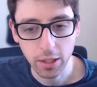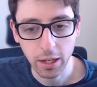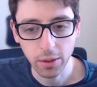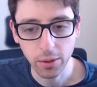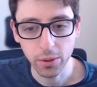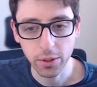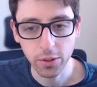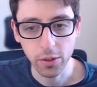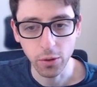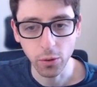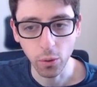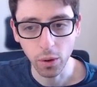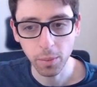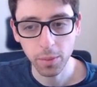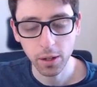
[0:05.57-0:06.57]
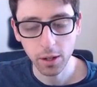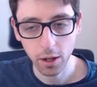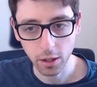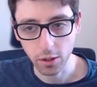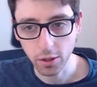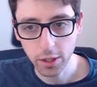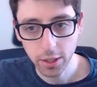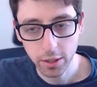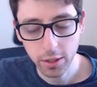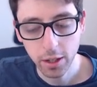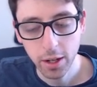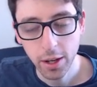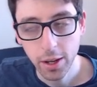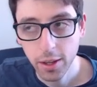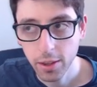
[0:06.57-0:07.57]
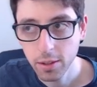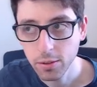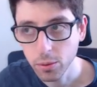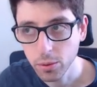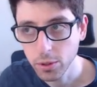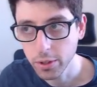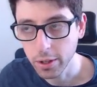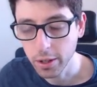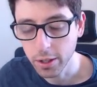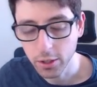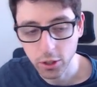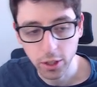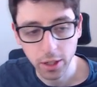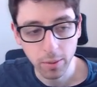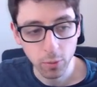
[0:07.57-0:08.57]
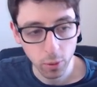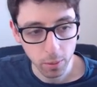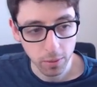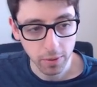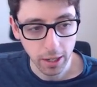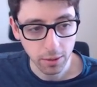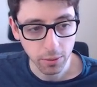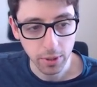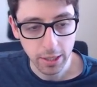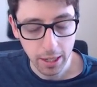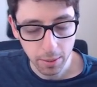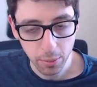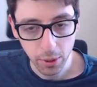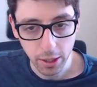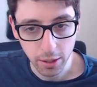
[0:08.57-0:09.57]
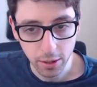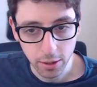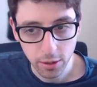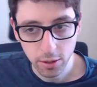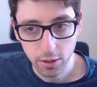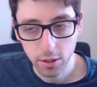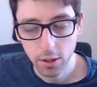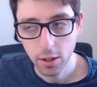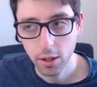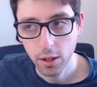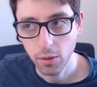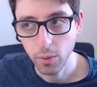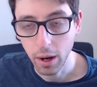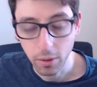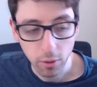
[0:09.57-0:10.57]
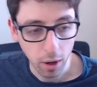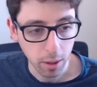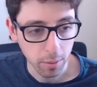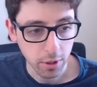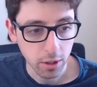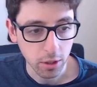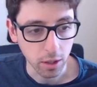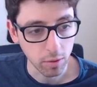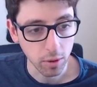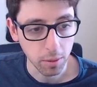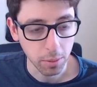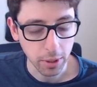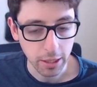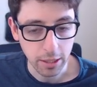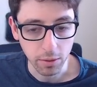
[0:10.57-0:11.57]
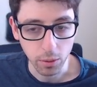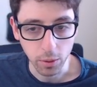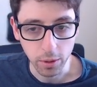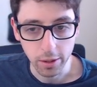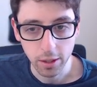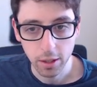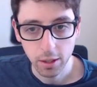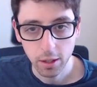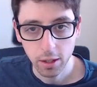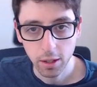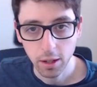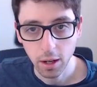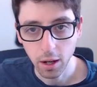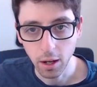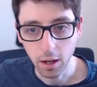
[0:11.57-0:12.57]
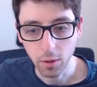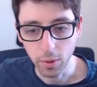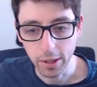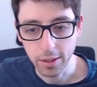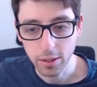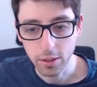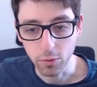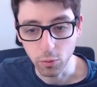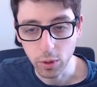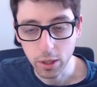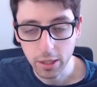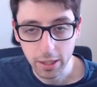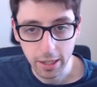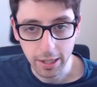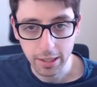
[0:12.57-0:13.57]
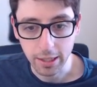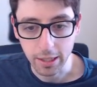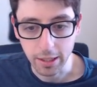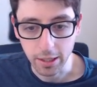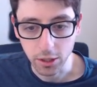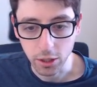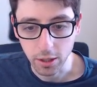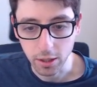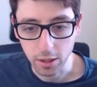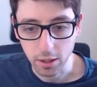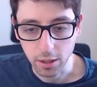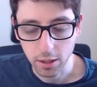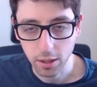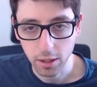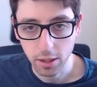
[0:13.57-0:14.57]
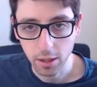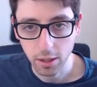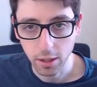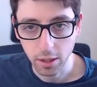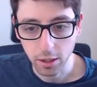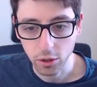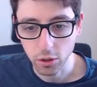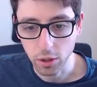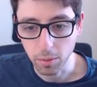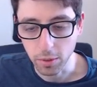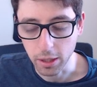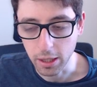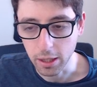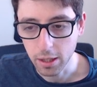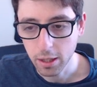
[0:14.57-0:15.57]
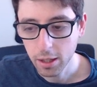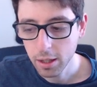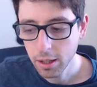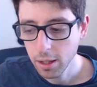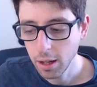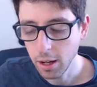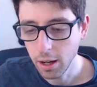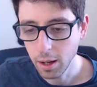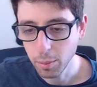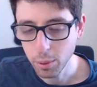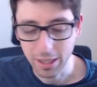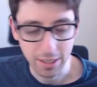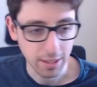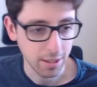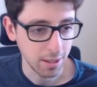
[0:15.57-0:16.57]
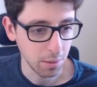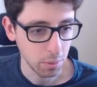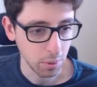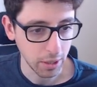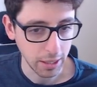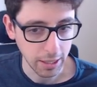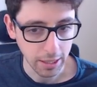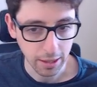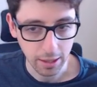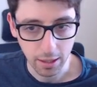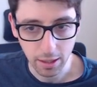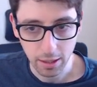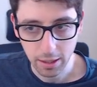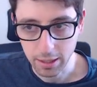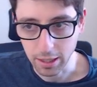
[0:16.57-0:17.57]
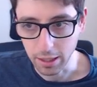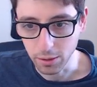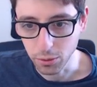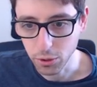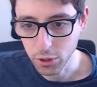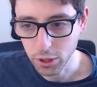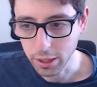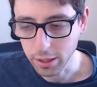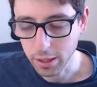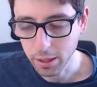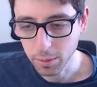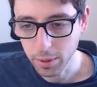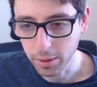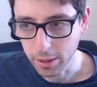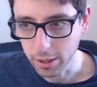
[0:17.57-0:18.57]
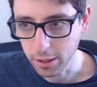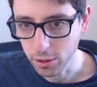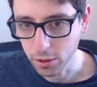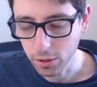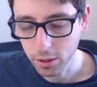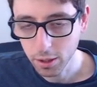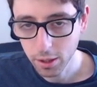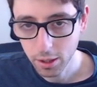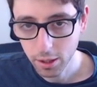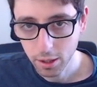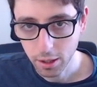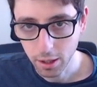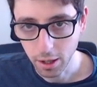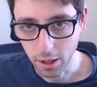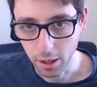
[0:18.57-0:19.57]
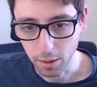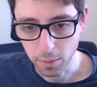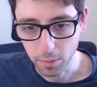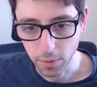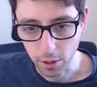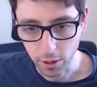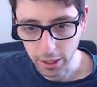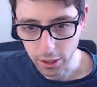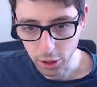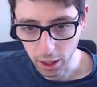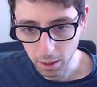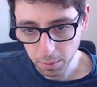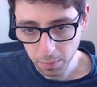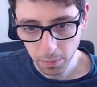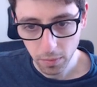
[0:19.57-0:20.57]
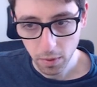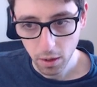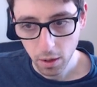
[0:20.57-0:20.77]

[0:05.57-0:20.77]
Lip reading: St. Louis Norm Congress. This was a GM Norm event with 10 players, round robins. Everyone plays everyone once. Really nice conditions. It's extremely pleasant to play at the St. Louis Chess Club. They really do a great job.